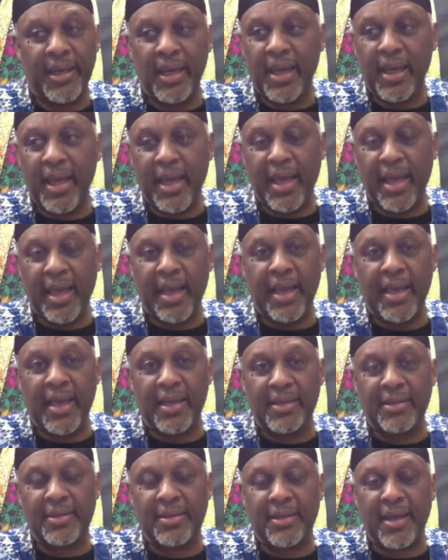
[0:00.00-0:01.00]

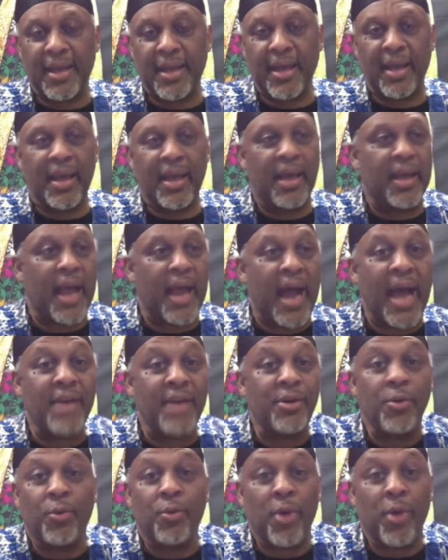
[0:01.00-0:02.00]
And I
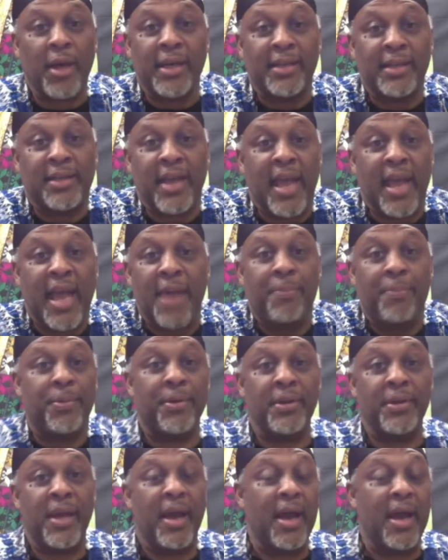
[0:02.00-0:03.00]
don't want it to
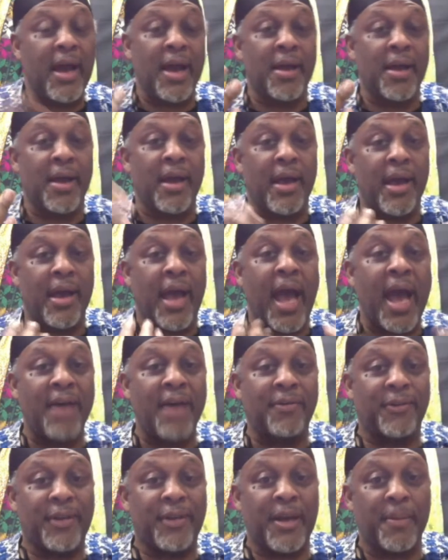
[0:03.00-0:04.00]
happen.
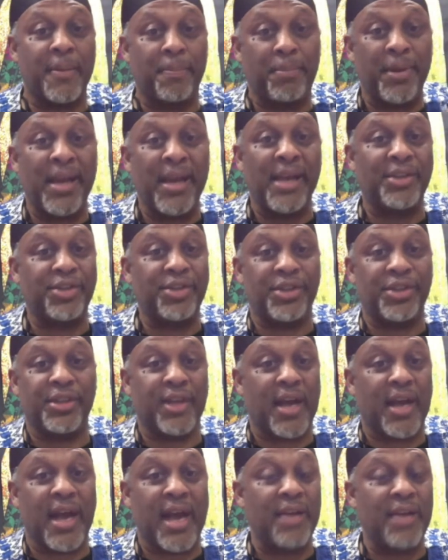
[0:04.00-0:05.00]
Out of compassion,
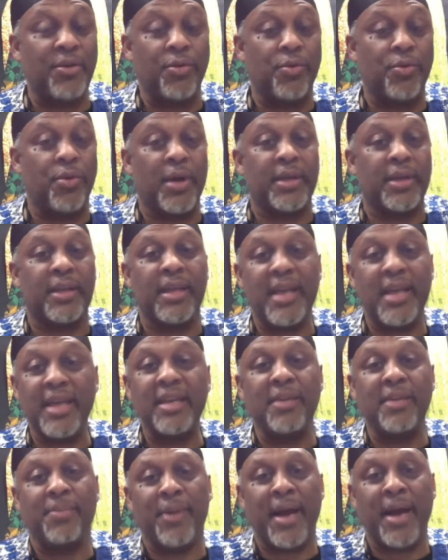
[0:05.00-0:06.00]
I don't want
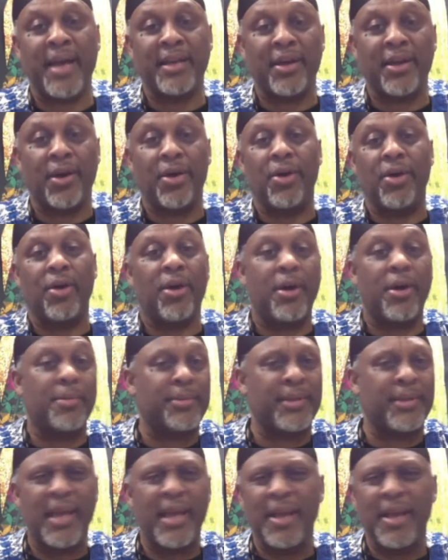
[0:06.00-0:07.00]
anybody
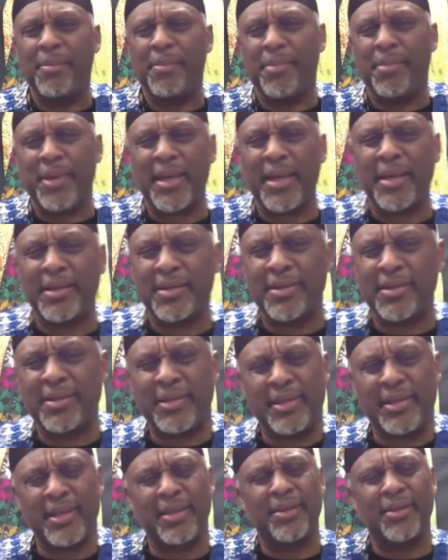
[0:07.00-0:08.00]
harmed, beaten,
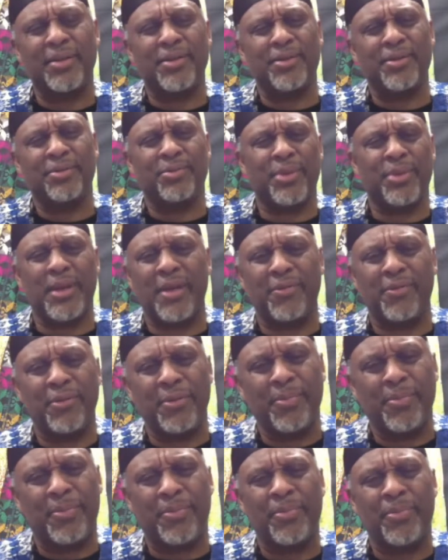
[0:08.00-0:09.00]
killed,
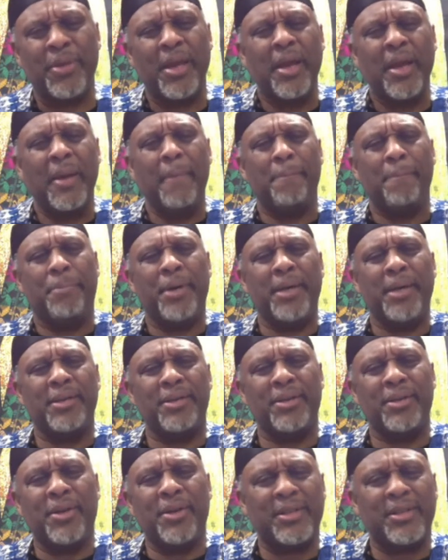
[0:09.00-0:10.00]
whatever. But,
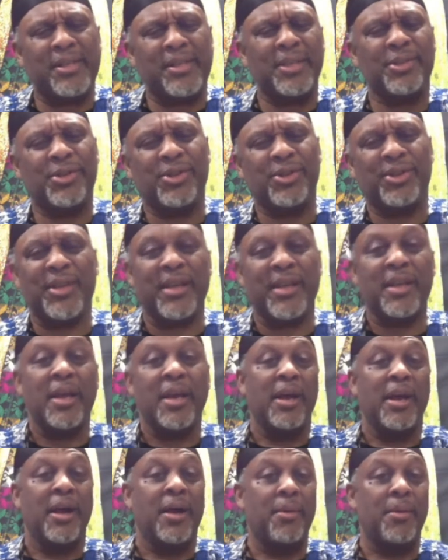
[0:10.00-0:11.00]
it's interesting.
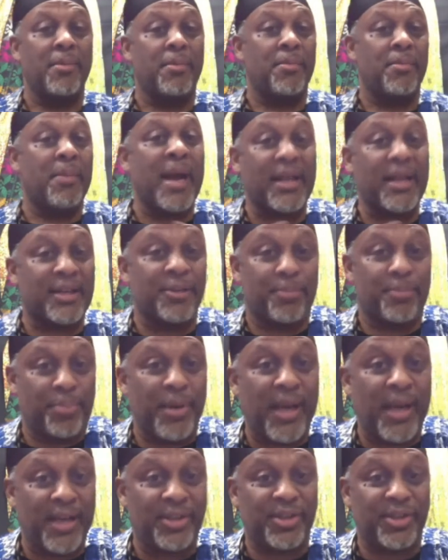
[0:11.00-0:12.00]
my
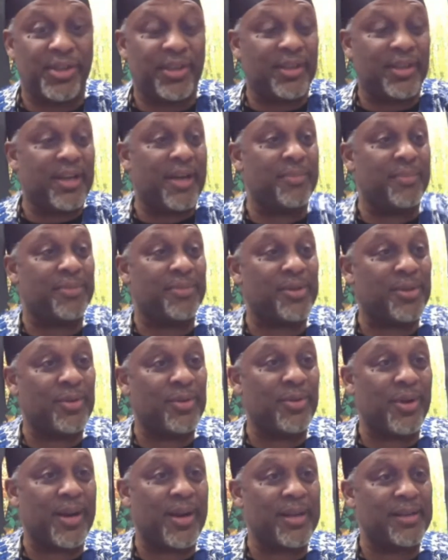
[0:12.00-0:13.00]
compassion comes
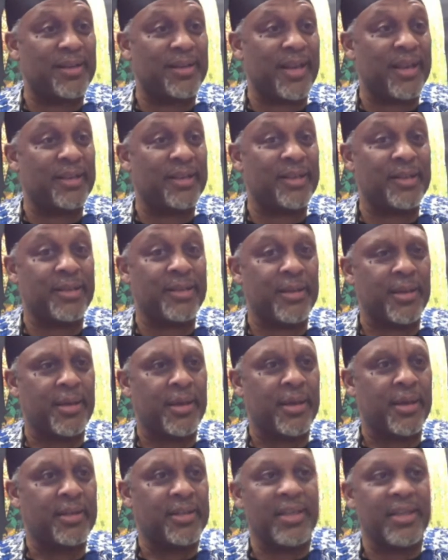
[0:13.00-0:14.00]
across as,
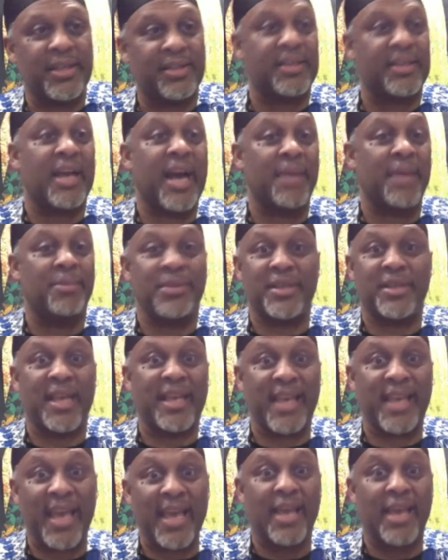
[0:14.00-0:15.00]
since I'm
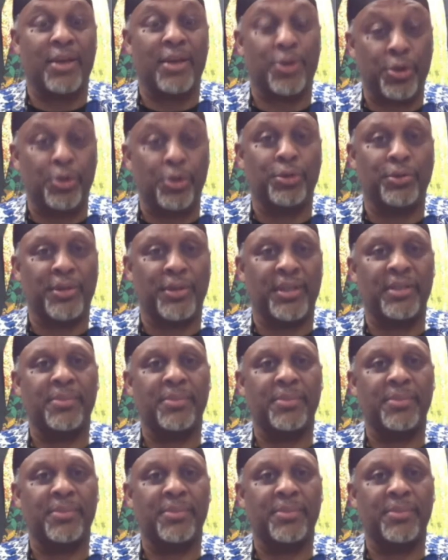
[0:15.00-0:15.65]
saying, hey, cool it,